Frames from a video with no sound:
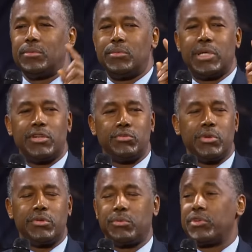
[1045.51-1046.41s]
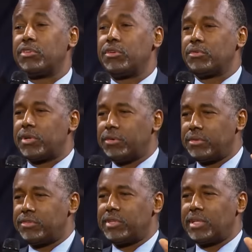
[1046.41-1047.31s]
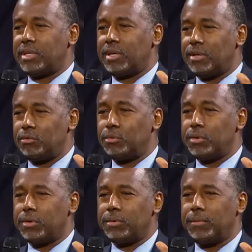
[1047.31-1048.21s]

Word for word: because we're the reserve currency of the world.